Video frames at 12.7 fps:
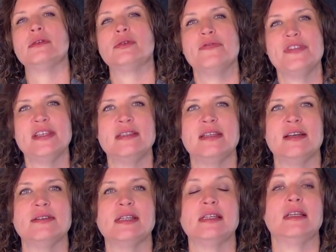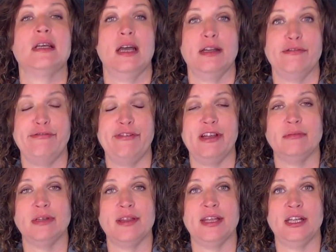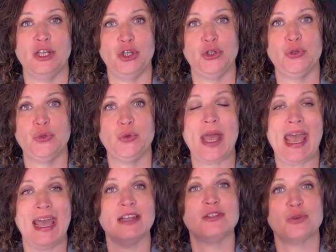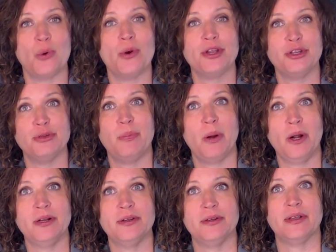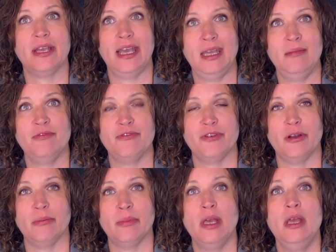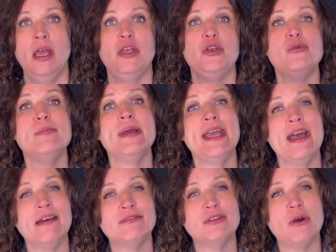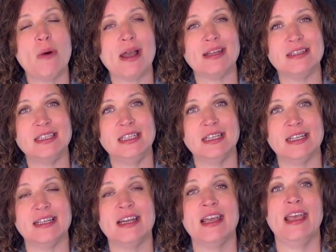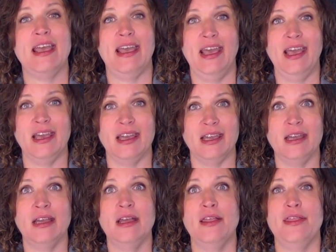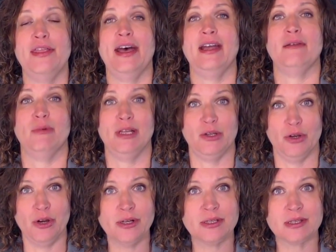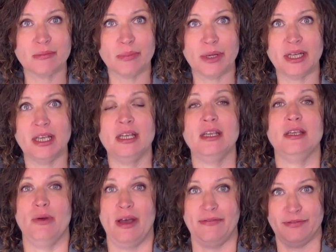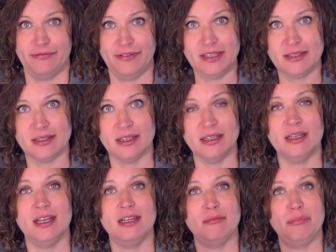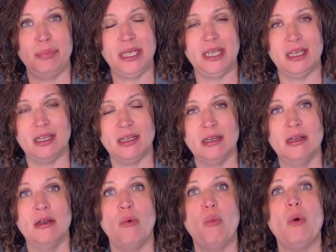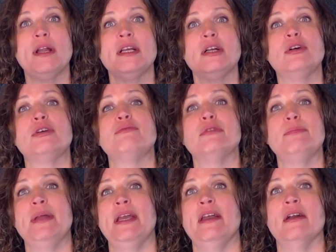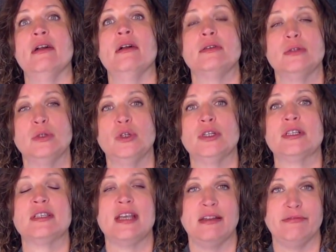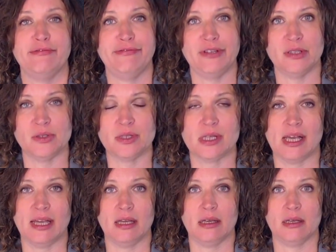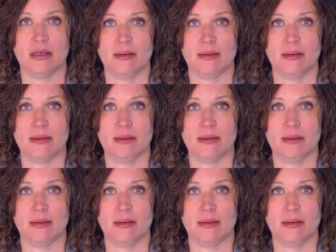So if this sounds like the kind of family that you and/or your partner came from, you may have no idea, A, that when you hurt somebody, you have to fix it, and B, what a good repair looks and feels like.